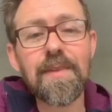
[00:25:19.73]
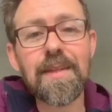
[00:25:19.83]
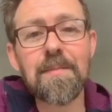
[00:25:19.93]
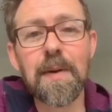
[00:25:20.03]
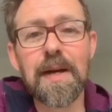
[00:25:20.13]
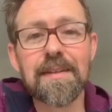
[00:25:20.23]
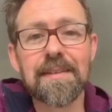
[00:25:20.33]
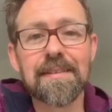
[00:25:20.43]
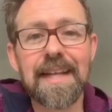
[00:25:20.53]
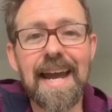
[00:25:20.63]
But
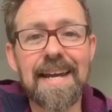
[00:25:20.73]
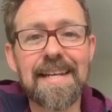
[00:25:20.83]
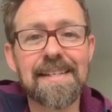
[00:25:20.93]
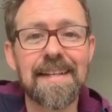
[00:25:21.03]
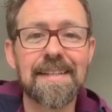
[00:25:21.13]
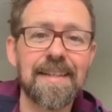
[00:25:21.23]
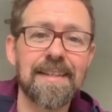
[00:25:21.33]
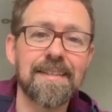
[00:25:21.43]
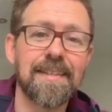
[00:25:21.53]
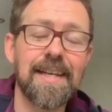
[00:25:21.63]
yeah,
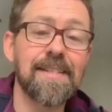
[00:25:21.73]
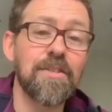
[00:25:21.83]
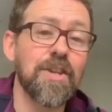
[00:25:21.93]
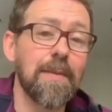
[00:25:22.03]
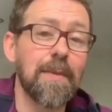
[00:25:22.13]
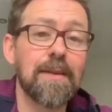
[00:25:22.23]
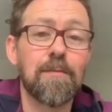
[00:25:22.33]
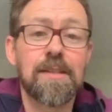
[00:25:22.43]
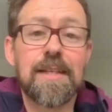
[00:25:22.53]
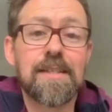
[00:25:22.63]
it's a shame.
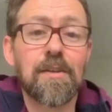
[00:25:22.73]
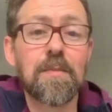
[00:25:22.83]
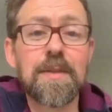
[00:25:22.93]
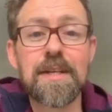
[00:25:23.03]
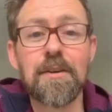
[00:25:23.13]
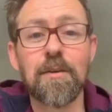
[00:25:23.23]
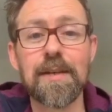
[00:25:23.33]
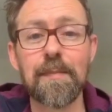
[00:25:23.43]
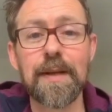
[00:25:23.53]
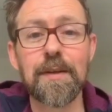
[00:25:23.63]
It's a good material.
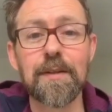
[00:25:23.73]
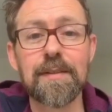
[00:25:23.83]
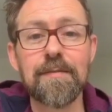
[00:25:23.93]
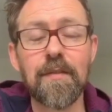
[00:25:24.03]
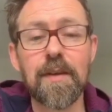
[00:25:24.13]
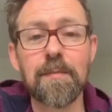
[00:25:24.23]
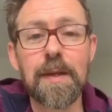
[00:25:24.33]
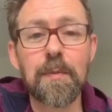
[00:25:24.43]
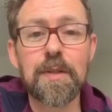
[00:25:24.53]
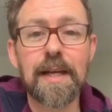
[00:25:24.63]
It'd be good for
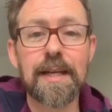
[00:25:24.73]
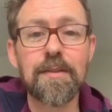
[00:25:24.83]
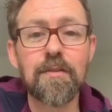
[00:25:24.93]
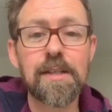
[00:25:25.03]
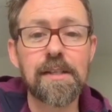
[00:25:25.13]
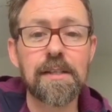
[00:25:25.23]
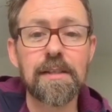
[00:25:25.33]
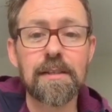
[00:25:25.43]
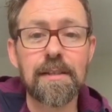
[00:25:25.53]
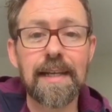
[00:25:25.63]
people to get
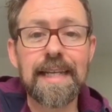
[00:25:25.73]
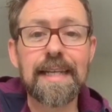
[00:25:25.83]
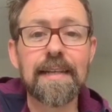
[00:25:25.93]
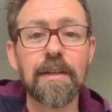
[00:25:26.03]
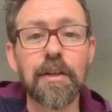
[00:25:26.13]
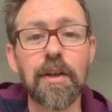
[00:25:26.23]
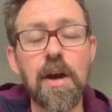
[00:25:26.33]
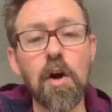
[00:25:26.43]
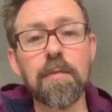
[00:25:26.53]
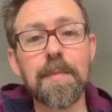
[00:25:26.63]
interested in
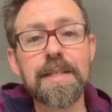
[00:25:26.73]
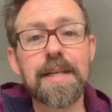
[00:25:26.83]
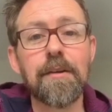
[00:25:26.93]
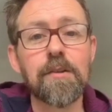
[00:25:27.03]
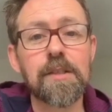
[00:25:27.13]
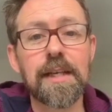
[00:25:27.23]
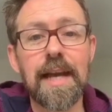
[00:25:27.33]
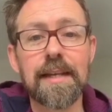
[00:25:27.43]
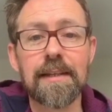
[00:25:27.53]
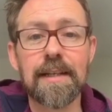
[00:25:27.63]
other materials
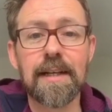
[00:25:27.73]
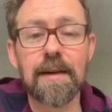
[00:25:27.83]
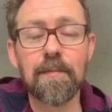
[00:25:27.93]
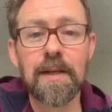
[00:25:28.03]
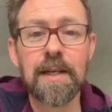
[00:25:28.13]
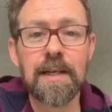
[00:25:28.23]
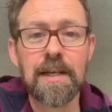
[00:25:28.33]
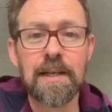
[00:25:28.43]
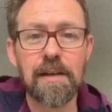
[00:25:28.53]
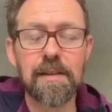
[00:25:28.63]
again.
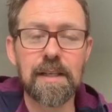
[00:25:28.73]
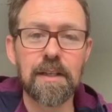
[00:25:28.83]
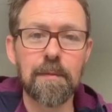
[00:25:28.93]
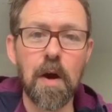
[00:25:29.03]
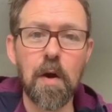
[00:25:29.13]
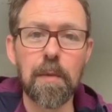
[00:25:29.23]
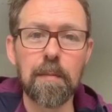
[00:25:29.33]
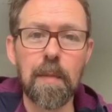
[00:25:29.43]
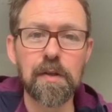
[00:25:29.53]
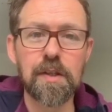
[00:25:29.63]
I think at the moment
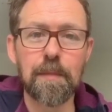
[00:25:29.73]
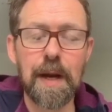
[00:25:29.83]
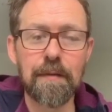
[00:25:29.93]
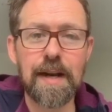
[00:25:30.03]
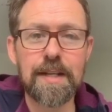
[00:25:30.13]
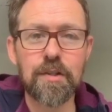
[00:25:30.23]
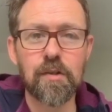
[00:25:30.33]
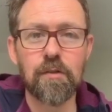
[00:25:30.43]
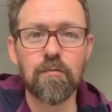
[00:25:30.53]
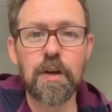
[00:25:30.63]
most of the manufacturers
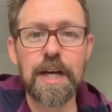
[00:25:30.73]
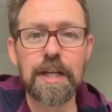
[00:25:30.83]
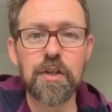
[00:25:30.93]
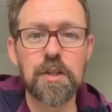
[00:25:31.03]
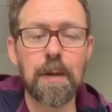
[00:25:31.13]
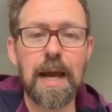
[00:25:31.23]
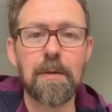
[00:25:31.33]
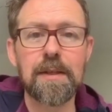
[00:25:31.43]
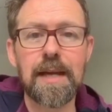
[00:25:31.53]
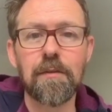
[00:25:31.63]
are really just
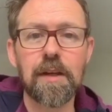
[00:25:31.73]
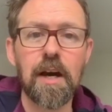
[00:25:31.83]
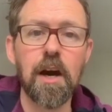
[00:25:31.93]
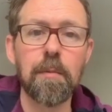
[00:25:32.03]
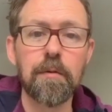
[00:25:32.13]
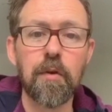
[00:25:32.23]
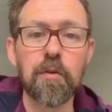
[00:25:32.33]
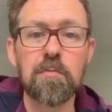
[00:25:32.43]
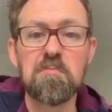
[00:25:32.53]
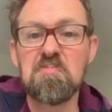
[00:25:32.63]
ploughing down the carbon
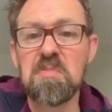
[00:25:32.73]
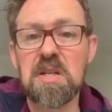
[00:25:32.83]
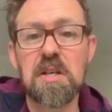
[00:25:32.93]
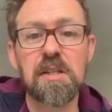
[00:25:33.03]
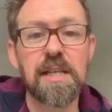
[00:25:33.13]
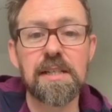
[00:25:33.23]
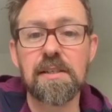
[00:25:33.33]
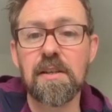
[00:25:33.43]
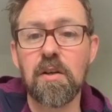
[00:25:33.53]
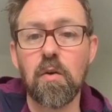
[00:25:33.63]
route because
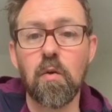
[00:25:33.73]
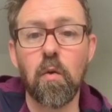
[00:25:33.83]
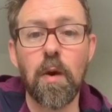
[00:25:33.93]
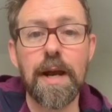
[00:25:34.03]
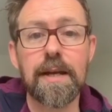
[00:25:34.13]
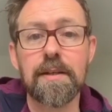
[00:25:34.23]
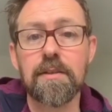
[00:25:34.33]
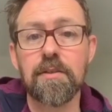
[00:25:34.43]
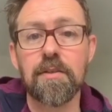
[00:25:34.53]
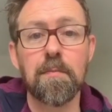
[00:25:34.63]
it's quick
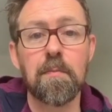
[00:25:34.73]
to